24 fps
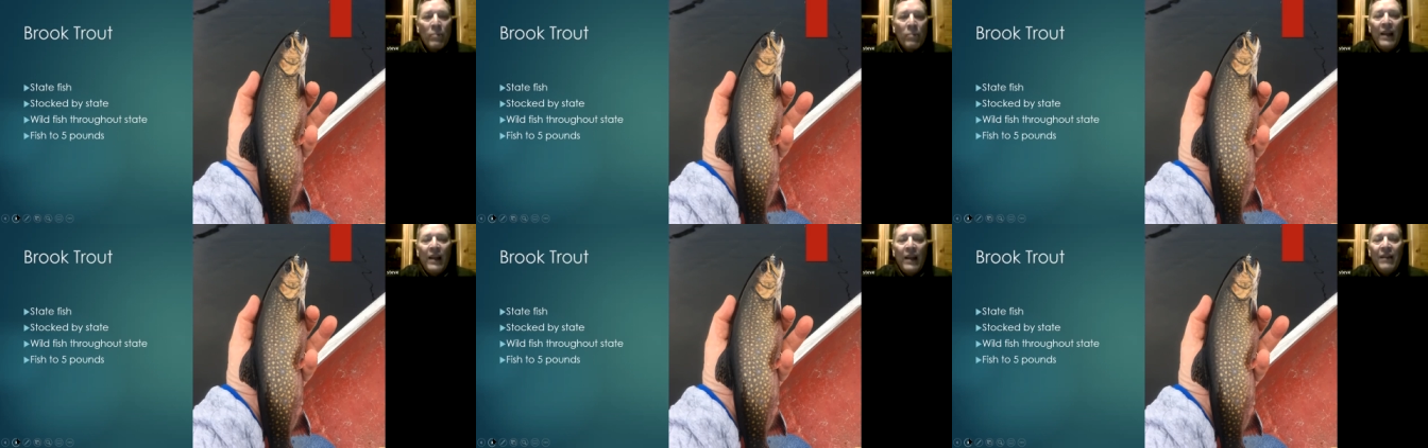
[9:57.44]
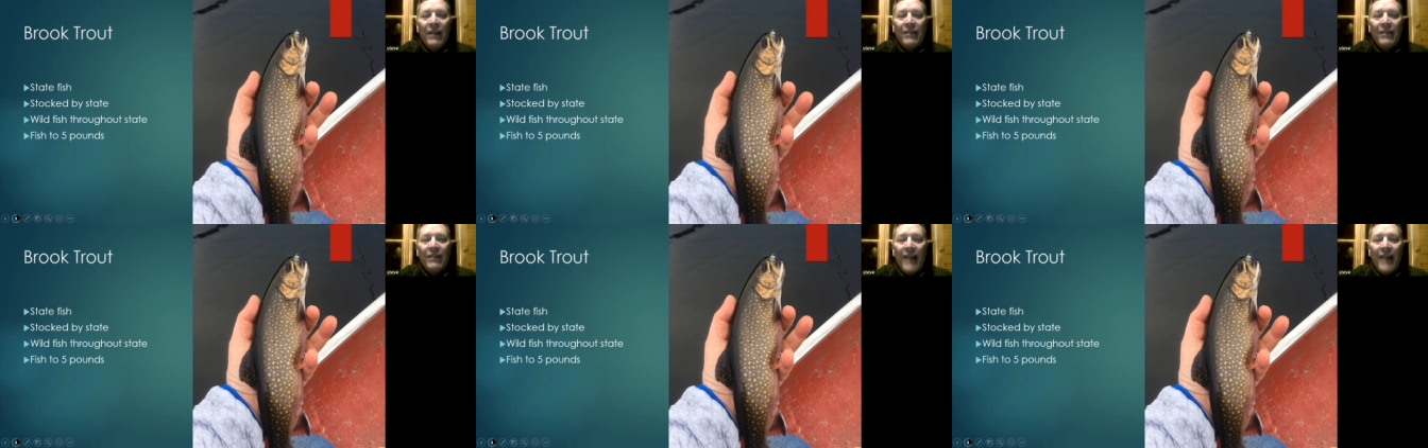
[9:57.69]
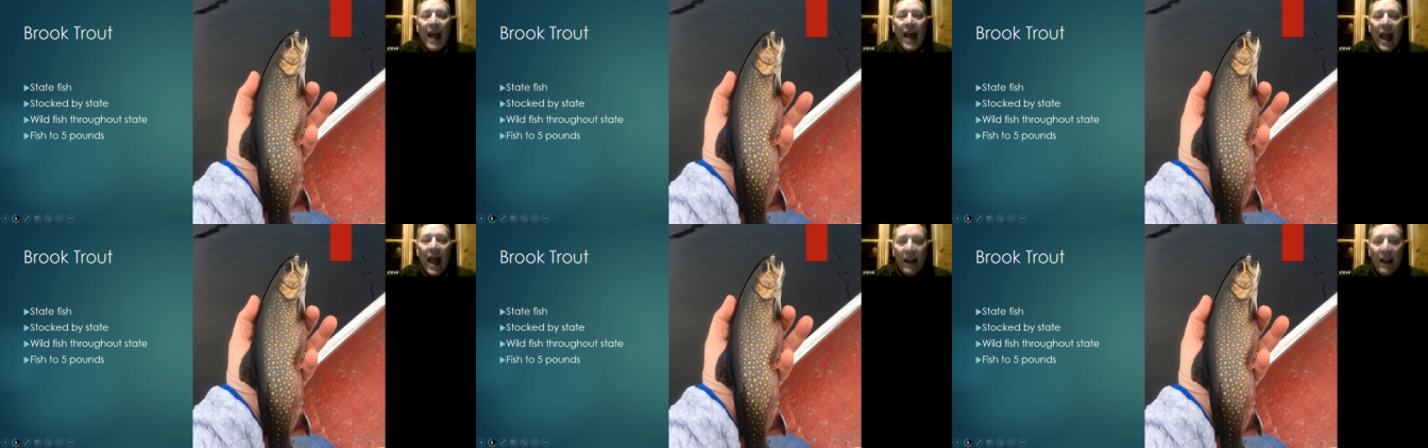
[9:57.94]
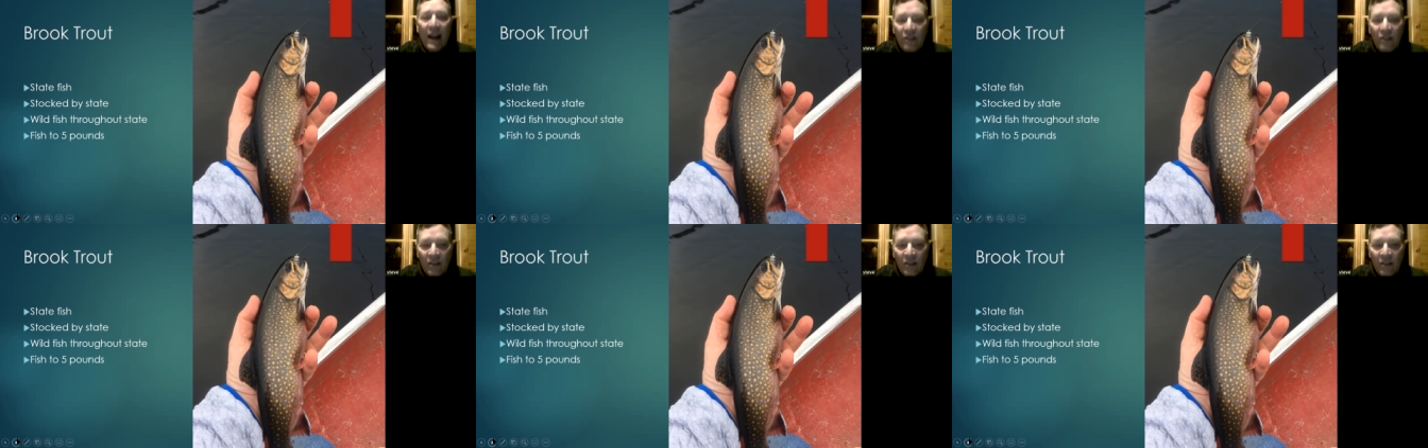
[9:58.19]
is
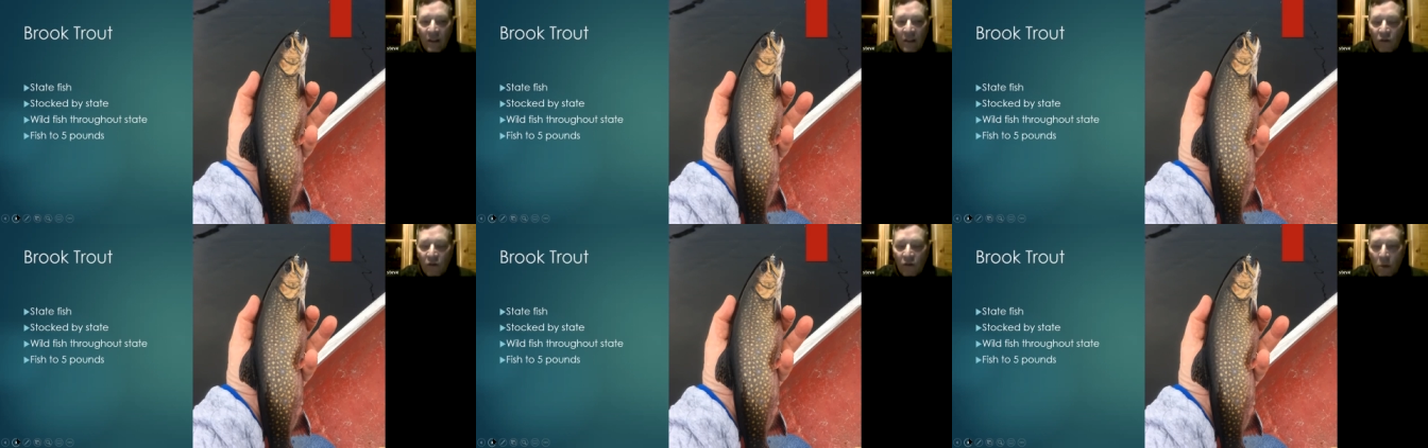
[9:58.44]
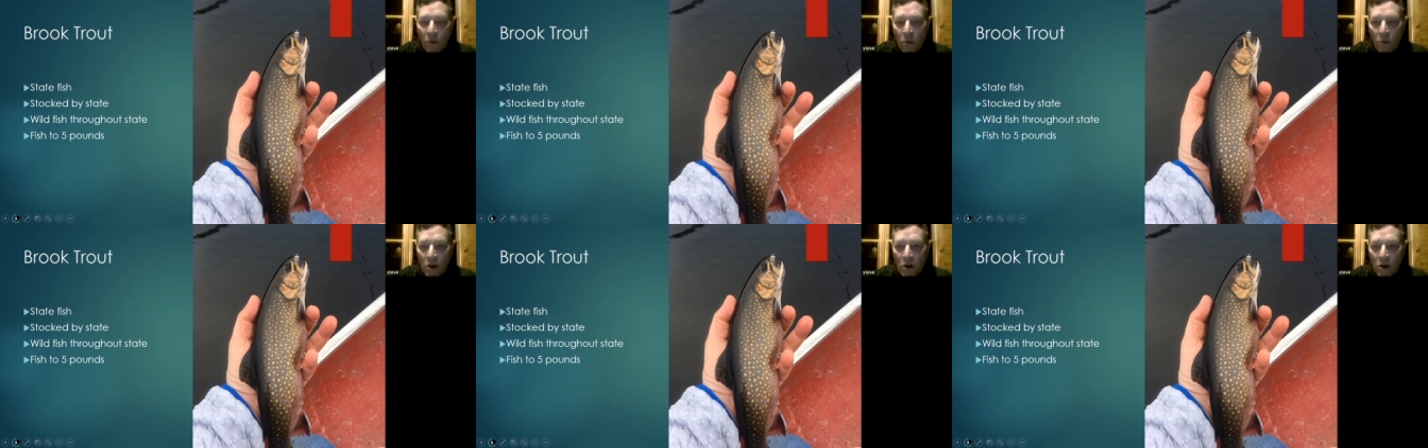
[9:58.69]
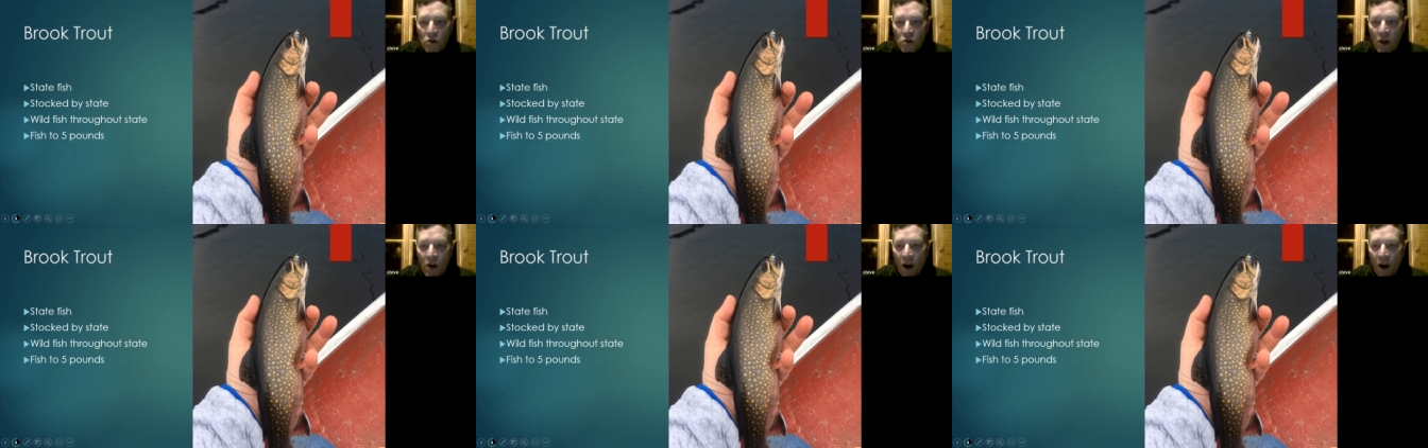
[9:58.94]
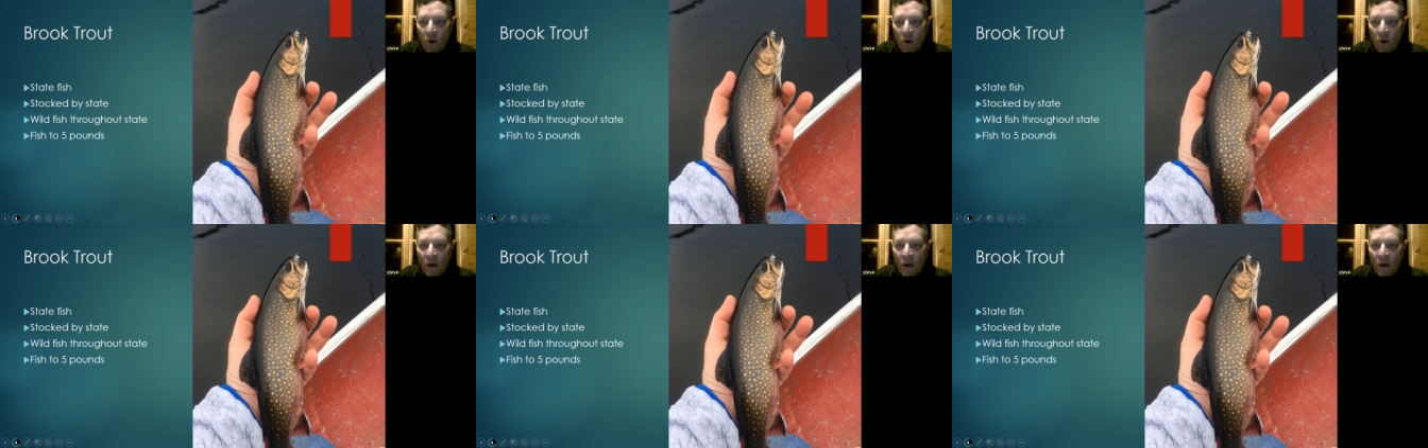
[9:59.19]
excellent for brook
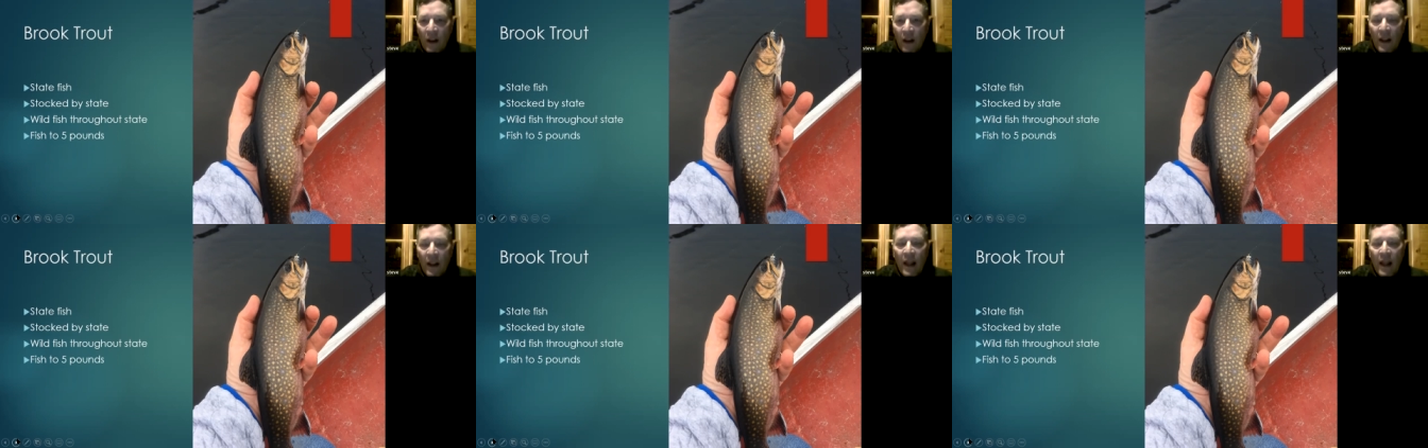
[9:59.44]
trout.